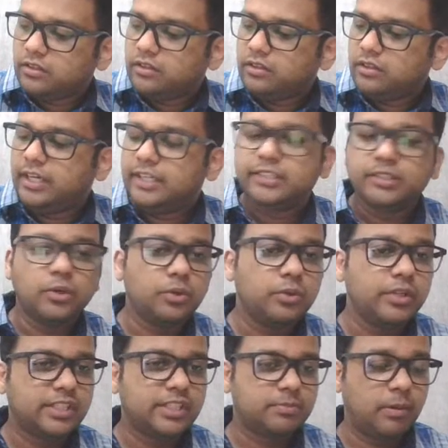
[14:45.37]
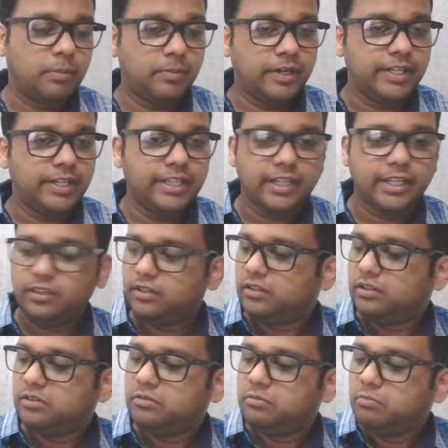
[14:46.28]
Let's go to next property then,
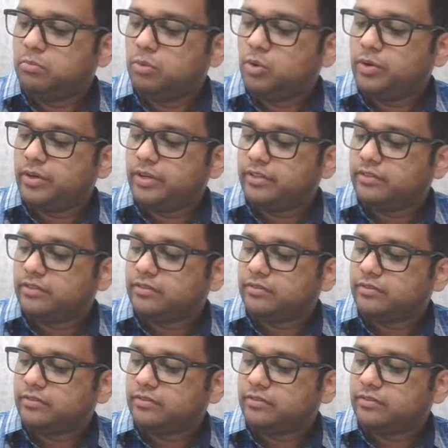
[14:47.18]
mode.